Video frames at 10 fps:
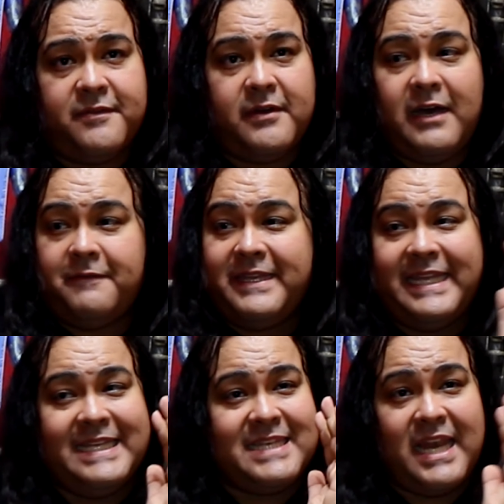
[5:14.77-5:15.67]
of her outfit
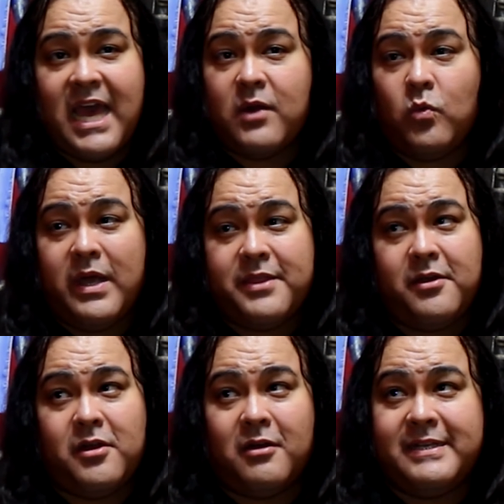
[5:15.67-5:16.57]
is not
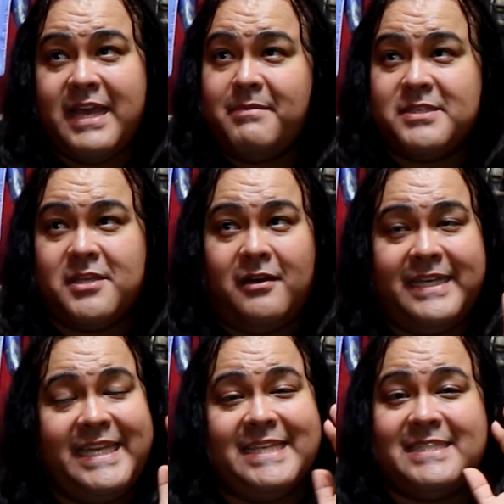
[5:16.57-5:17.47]
weathered or damaged at all.
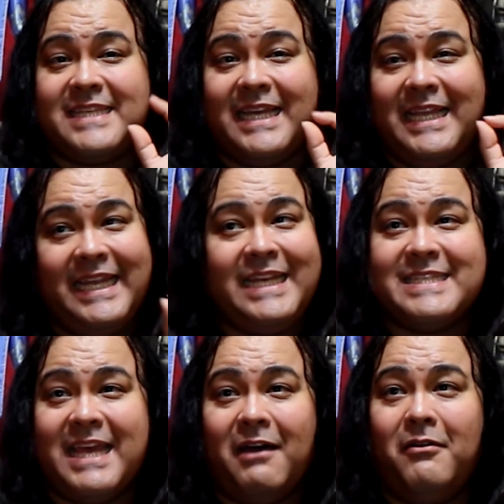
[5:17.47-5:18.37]
It is clean
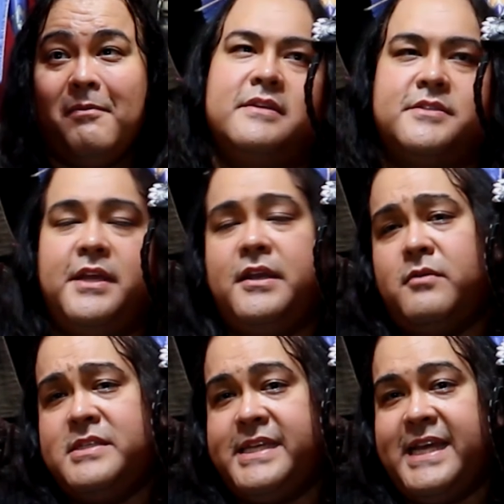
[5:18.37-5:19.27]
as hell. So you know
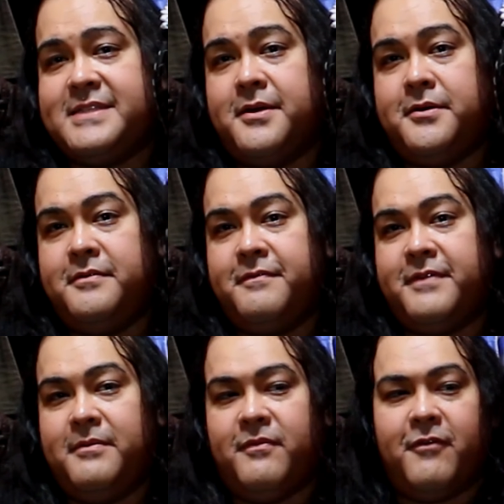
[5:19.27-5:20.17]
when she gets home
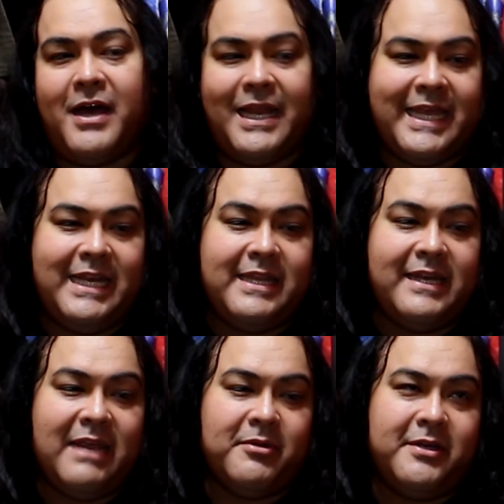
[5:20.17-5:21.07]
from frolicking in the
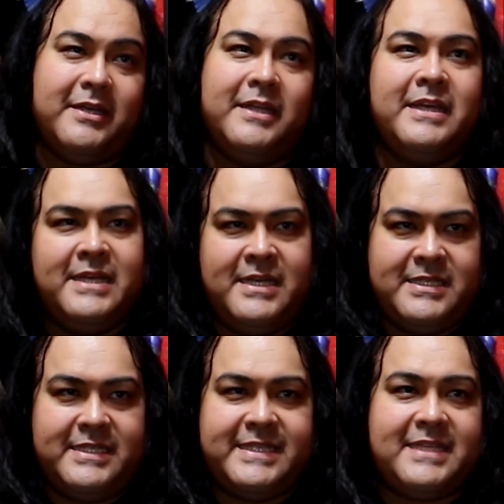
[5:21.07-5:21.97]
neighborhood,
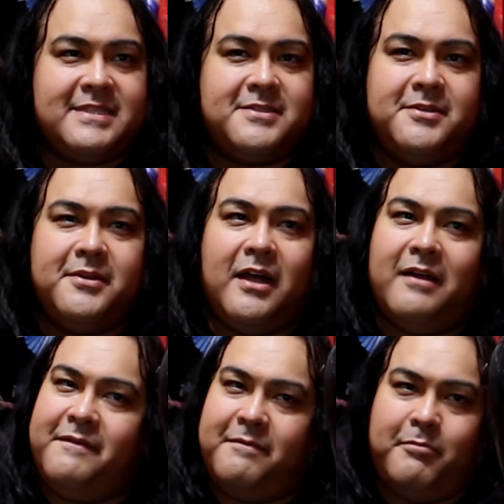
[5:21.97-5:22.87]
she takes the suit
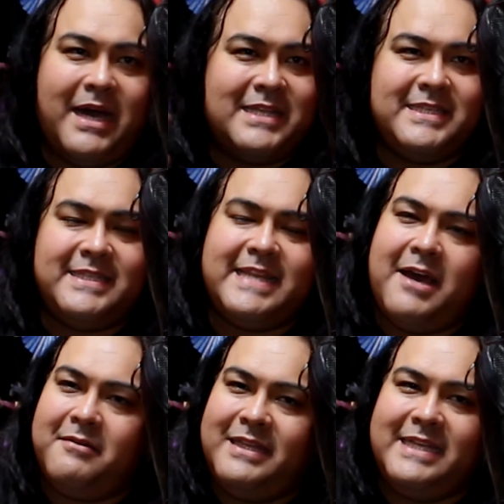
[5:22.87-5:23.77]
off, polishes it
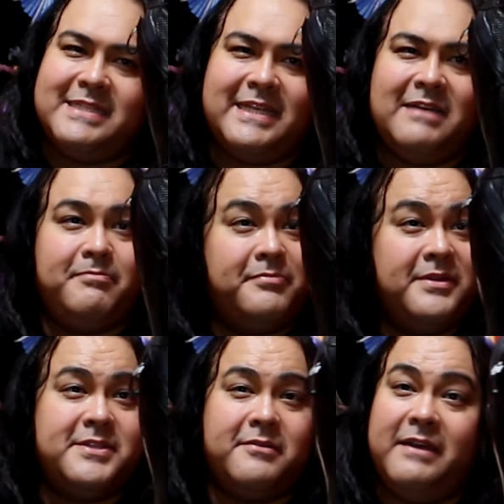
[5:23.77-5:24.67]
down, cleans it up,
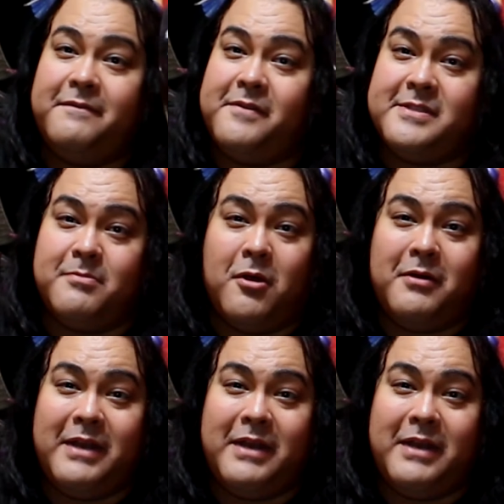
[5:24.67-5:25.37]
puts it away for tomorrow